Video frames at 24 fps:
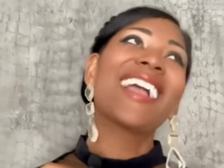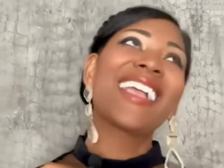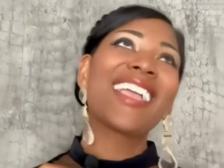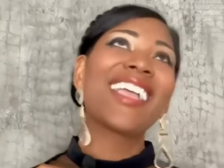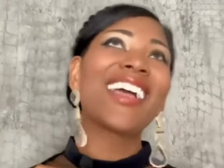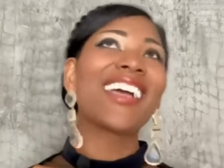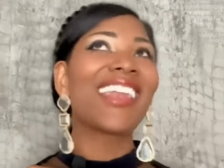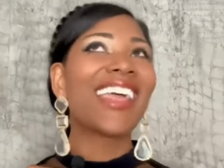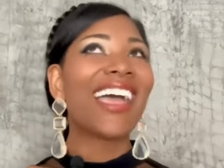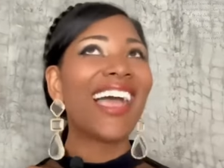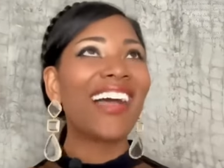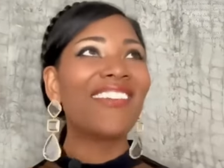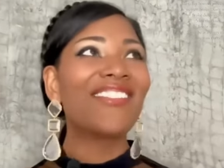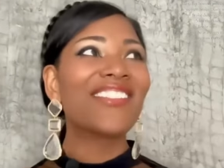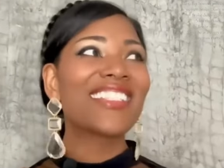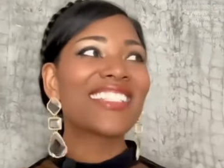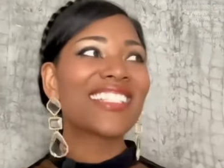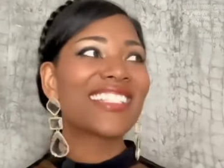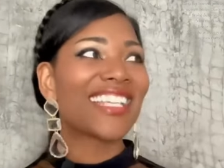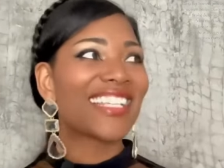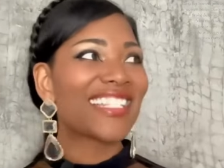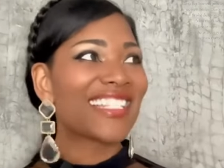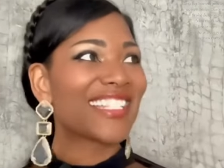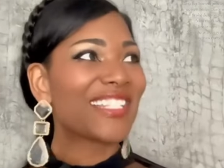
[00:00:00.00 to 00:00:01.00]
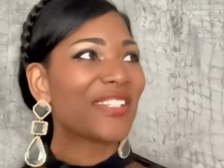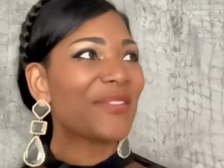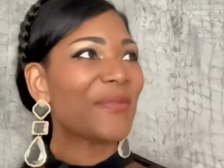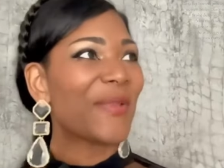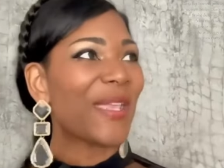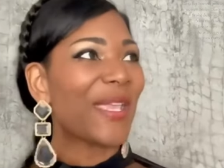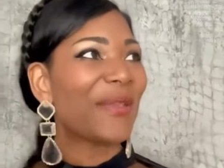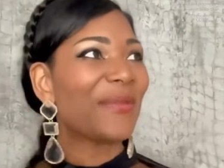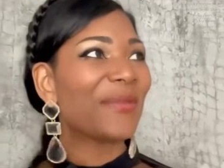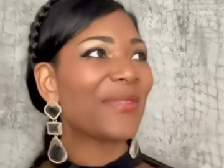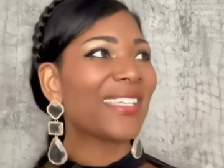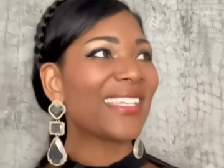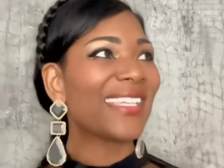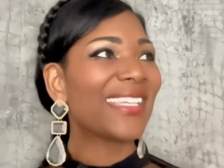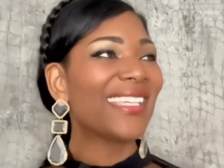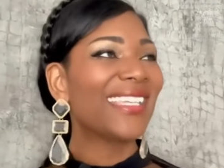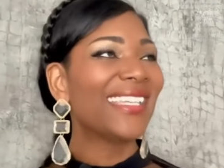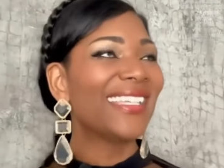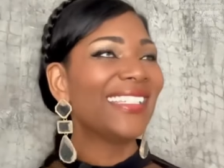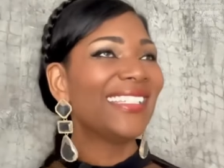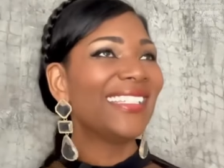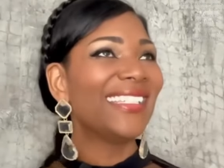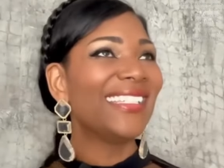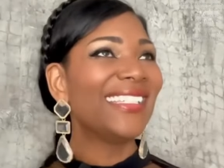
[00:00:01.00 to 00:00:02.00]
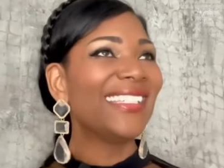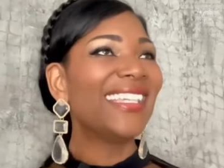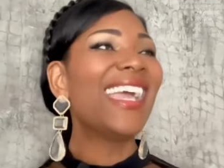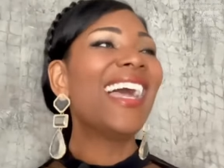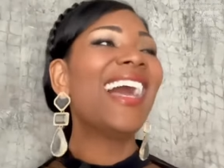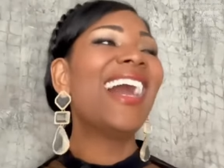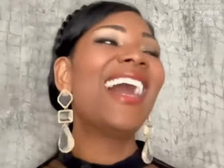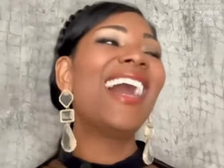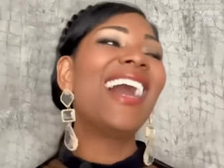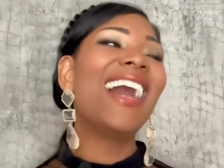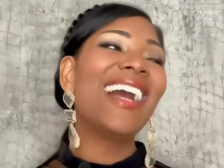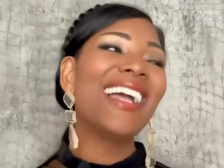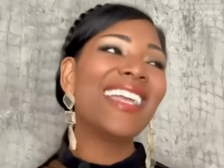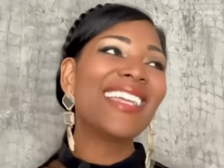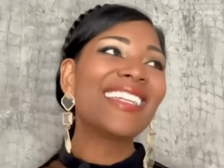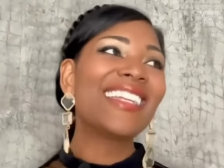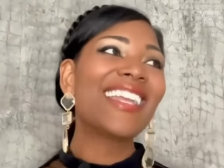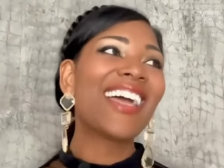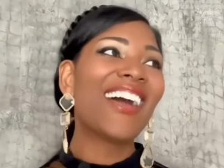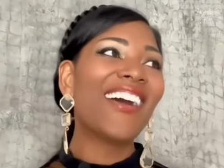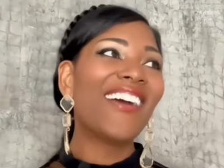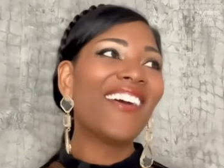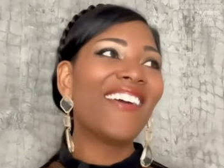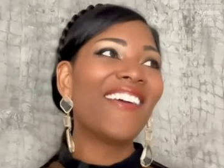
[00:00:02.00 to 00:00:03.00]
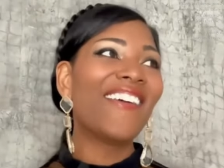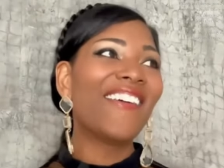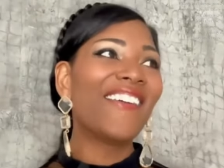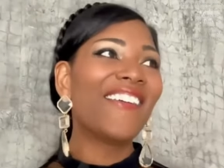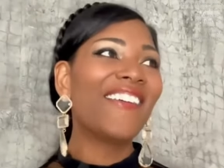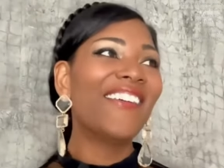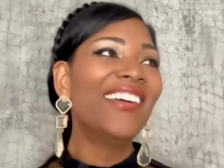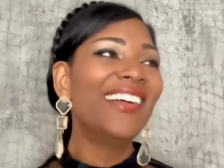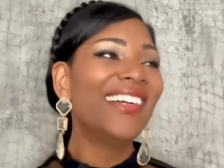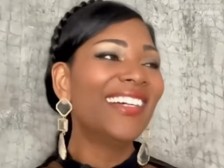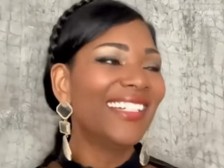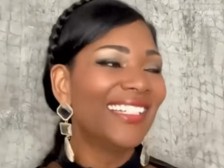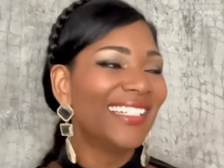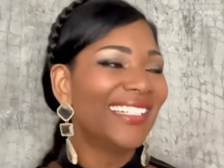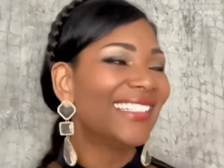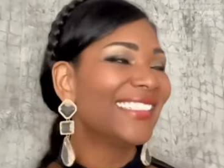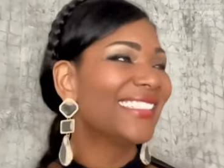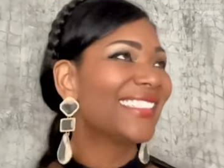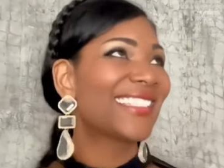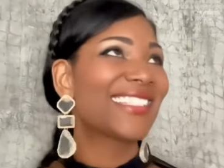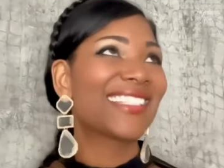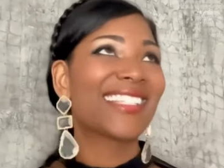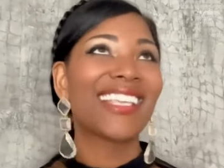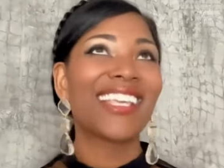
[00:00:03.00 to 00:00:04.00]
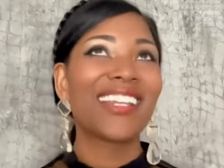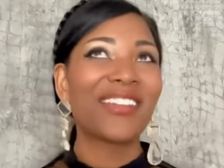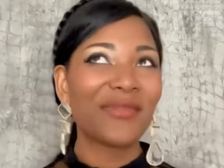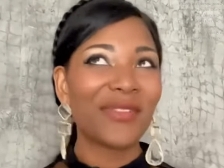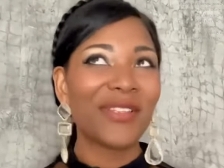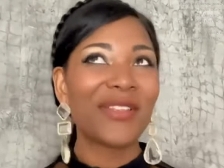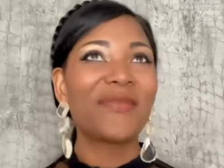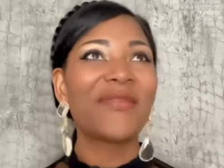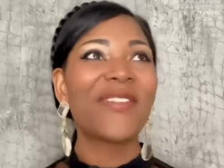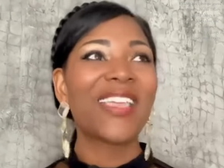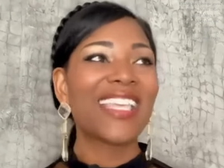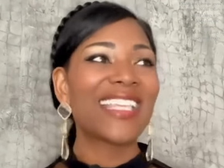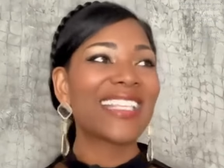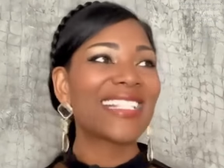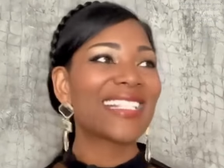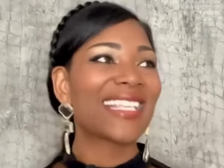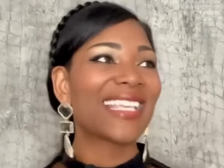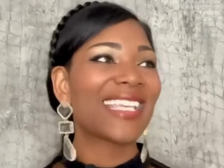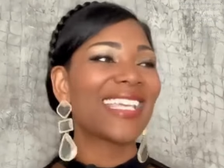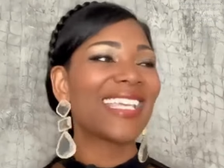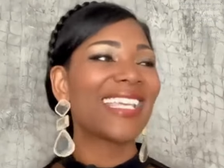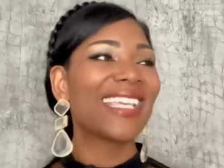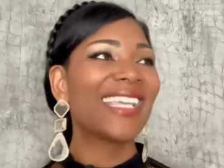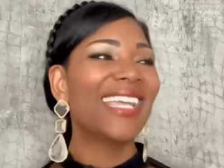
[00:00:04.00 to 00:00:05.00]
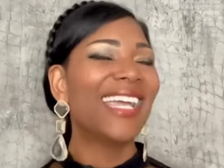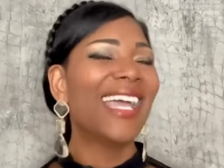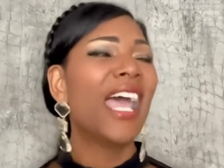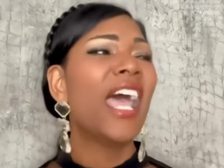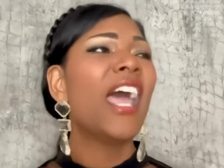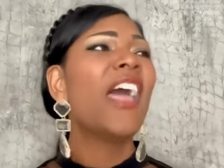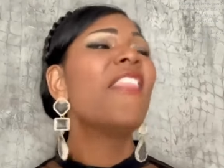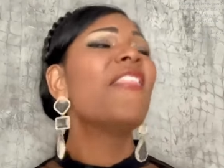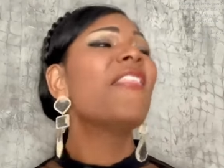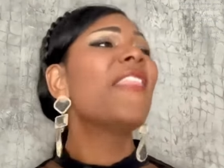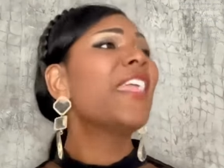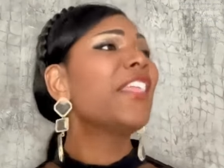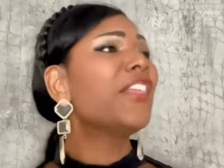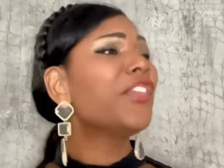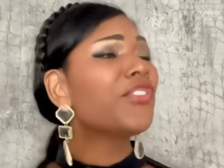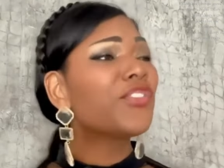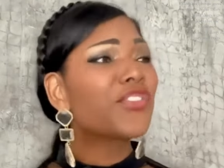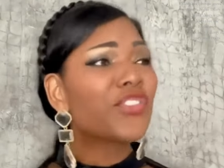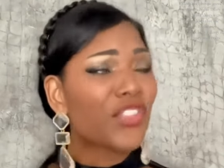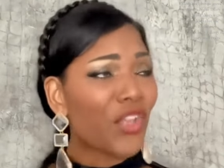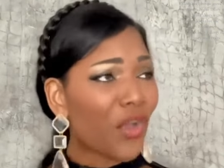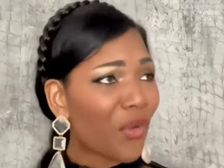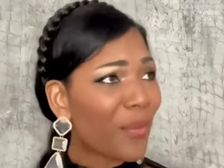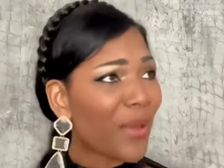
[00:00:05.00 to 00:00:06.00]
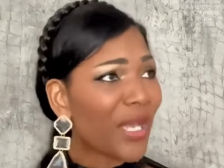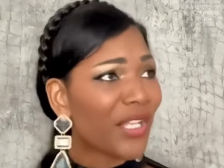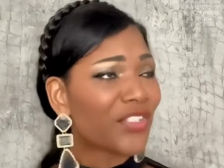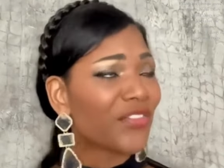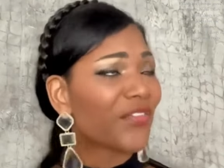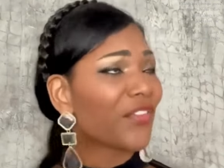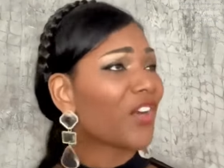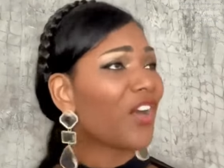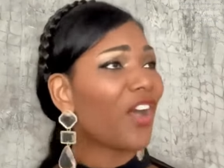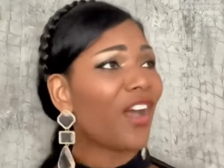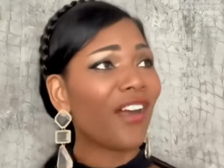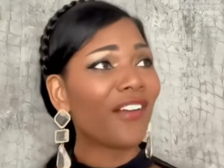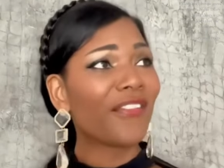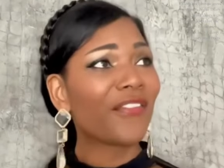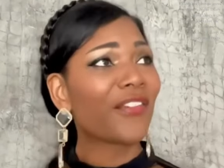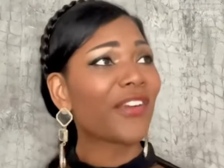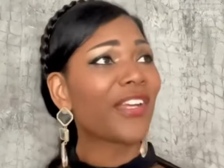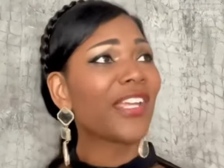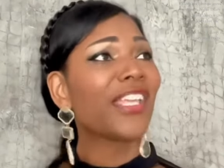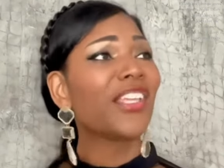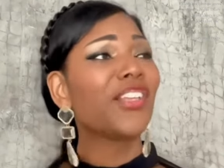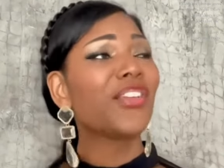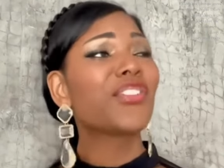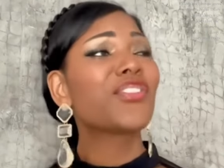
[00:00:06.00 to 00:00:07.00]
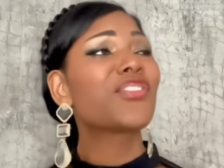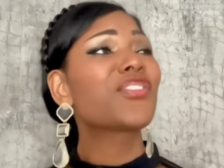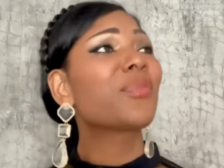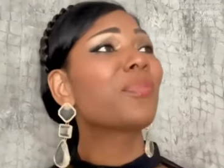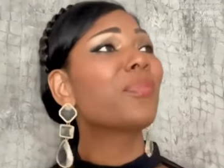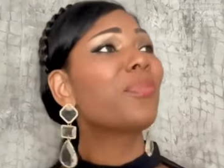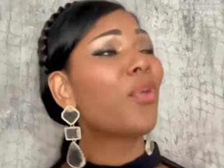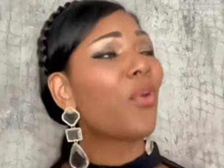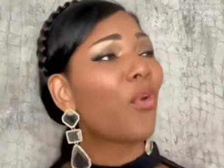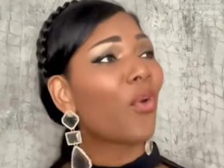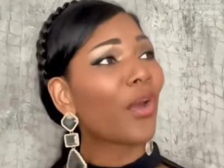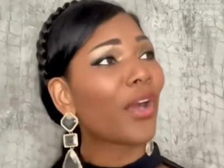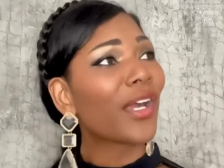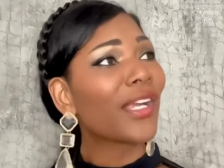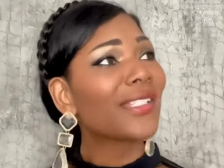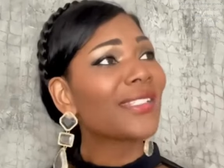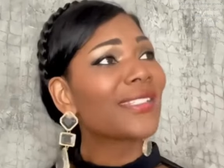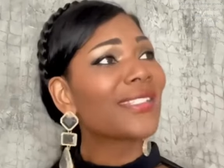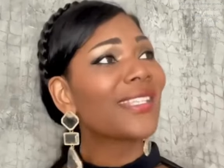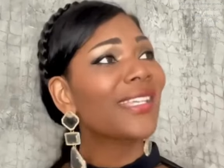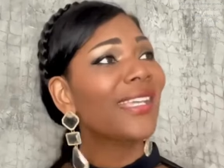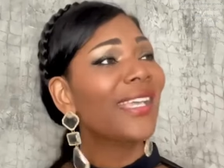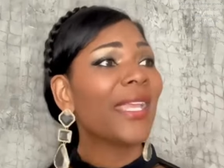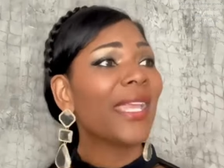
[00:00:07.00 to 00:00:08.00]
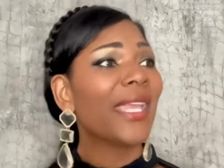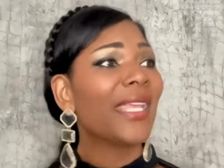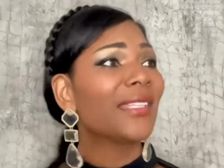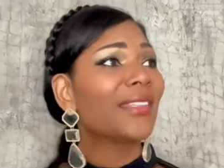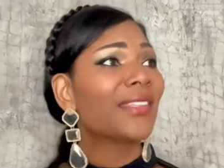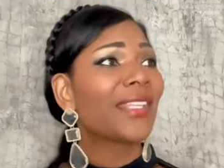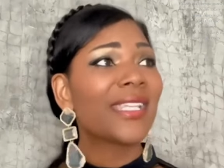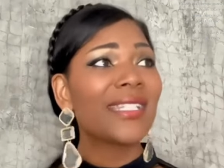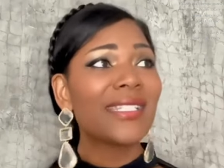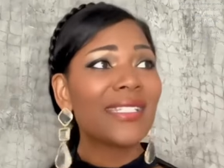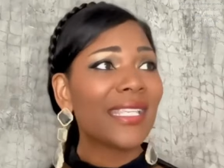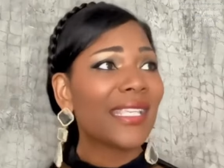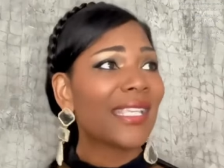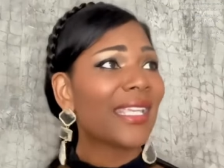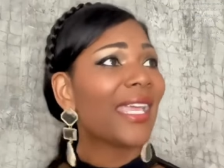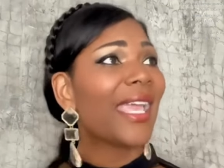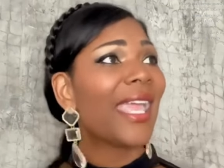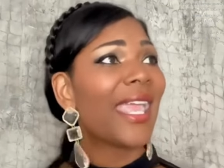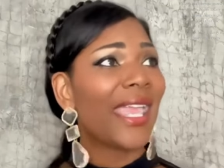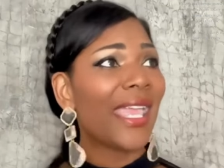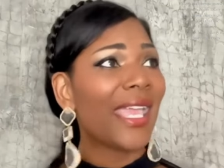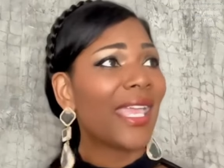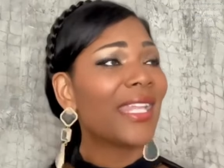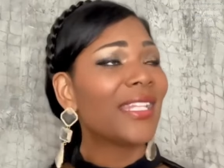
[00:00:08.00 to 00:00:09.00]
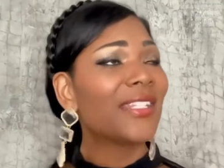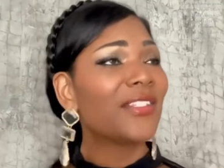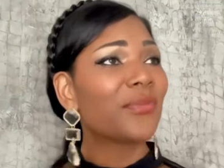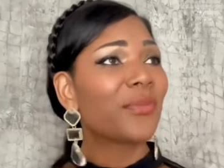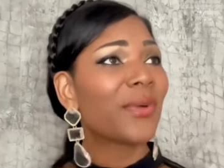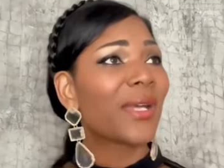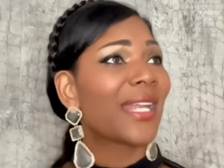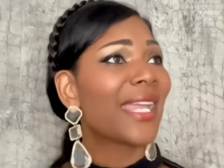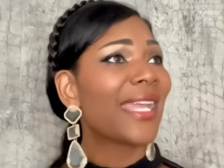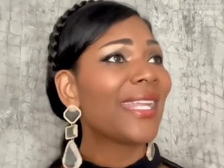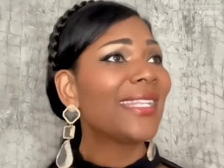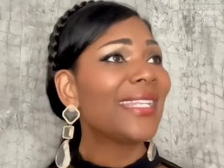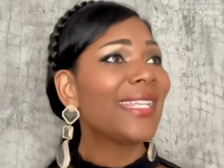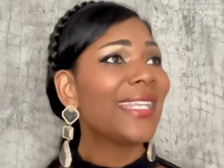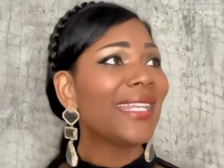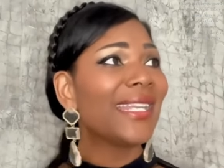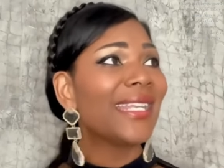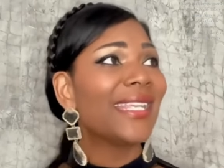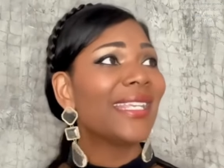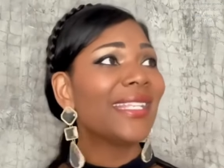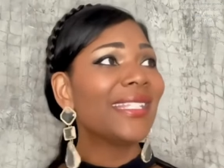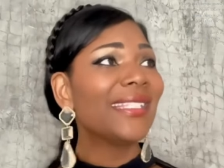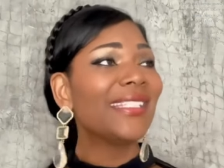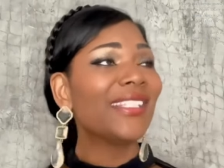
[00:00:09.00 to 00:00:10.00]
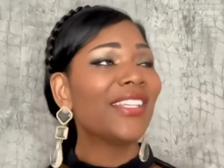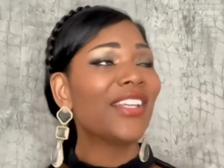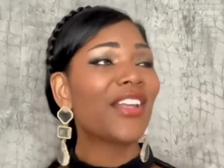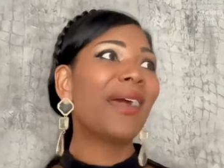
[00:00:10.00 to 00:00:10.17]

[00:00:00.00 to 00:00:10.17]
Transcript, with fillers: a baby! going have this dusty baby. Congrats yeah, on the baby. I know. We are so happy. it's gonna be amazing. Thank you so much for offering your support and lending a hand when I need it.